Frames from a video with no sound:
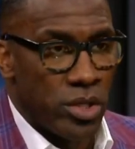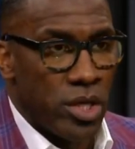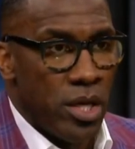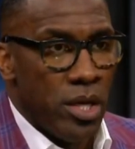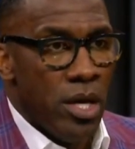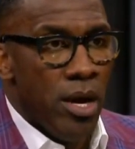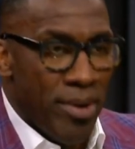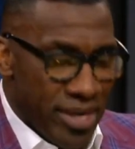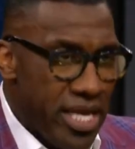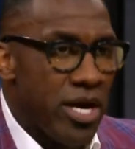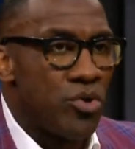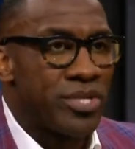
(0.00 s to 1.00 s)
Yep. But he's
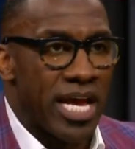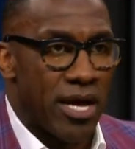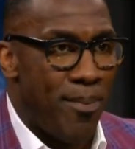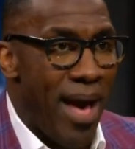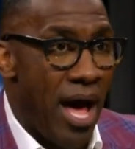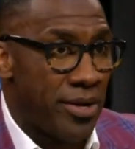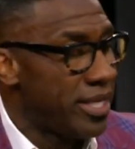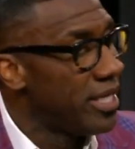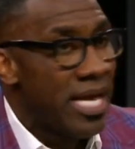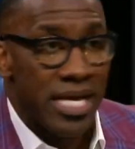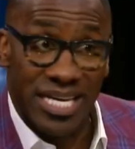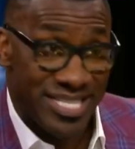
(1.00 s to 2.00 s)
going to take a pounding
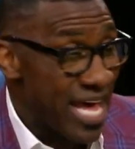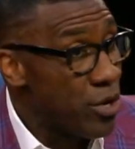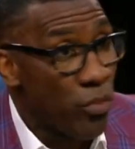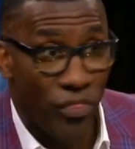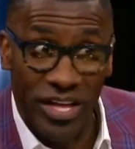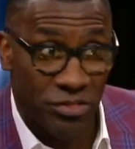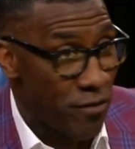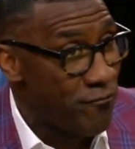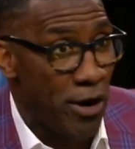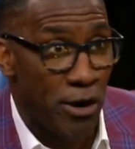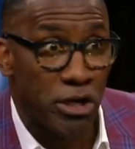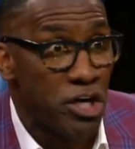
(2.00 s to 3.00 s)
because I don't think they're
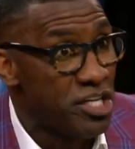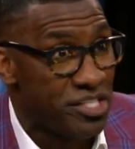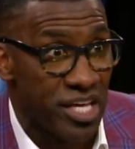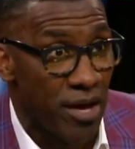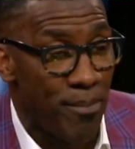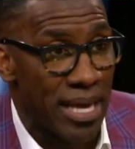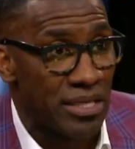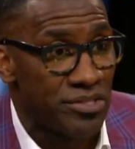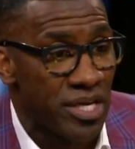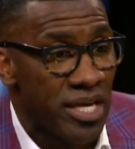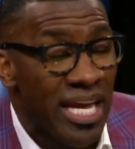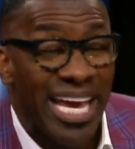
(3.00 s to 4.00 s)
very good, Skip Bayless.
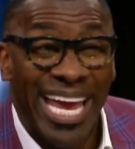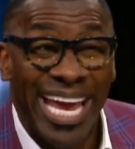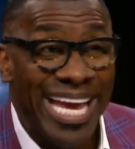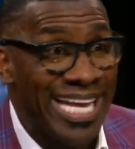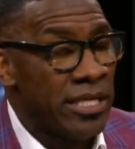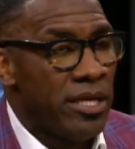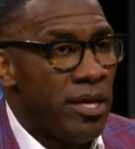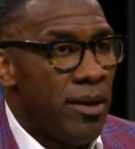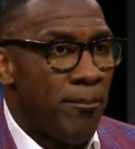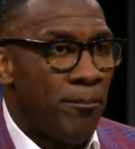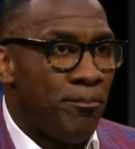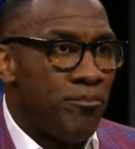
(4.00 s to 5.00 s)
Mm. And
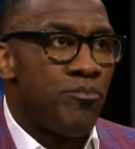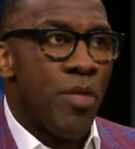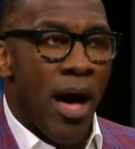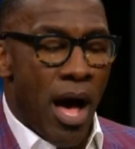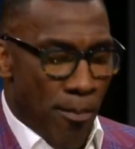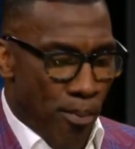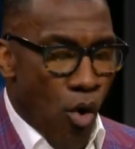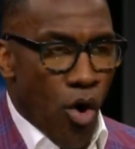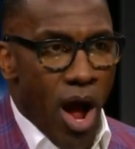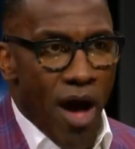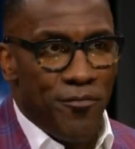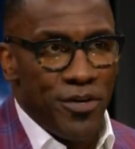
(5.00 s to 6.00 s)
a poor
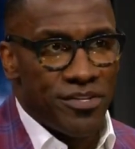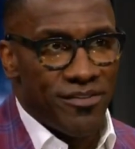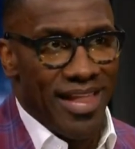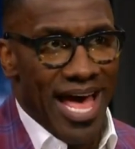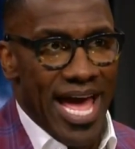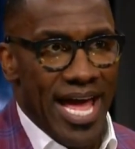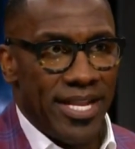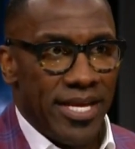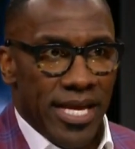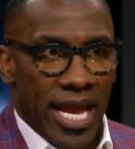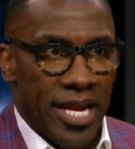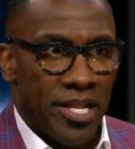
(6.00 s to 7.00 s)
offensive line
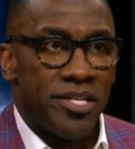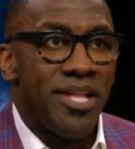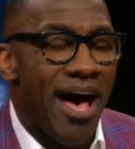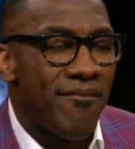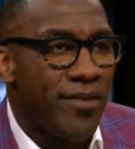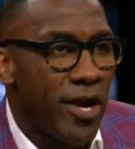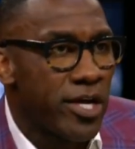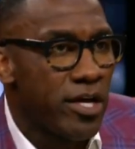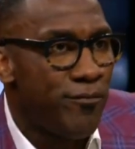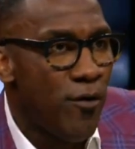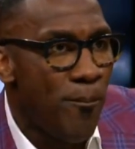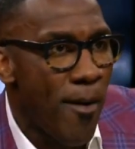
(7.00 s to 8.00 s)
and a not very good
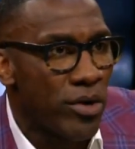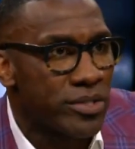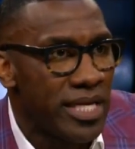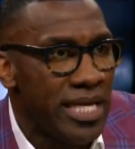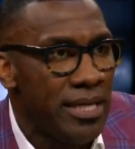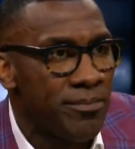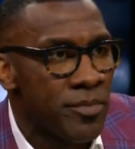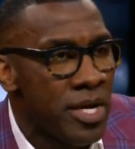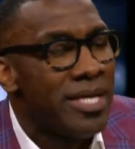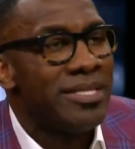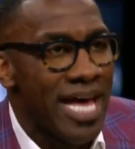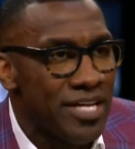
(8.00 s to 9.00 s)
football team,
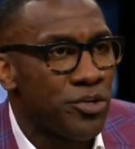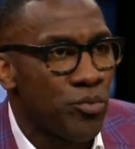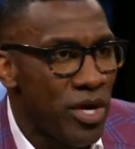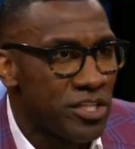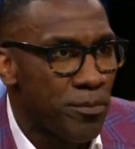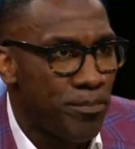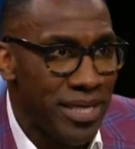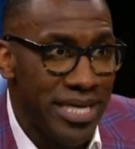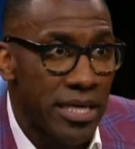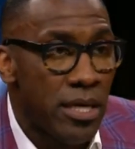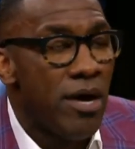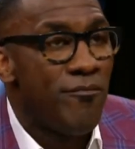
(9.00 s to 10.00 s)
that's a recipe
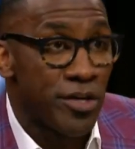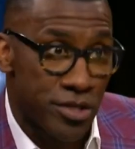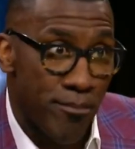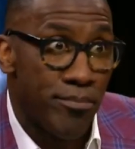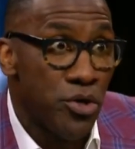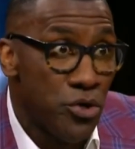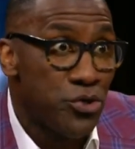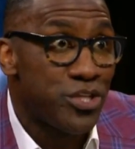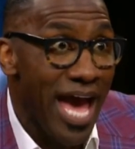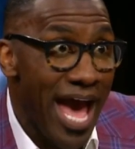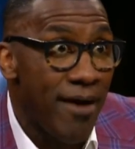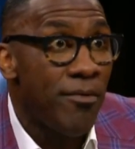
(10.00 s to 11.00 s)
for some bull
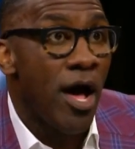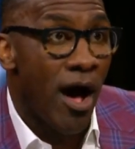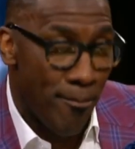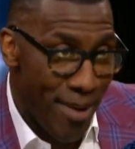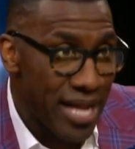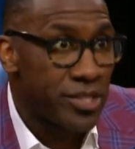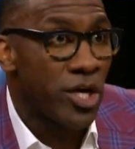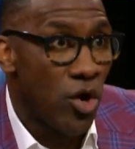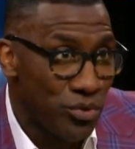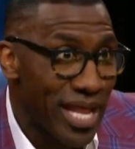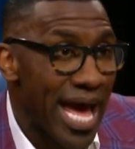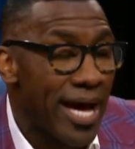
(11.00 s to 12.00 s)
jive about to go down.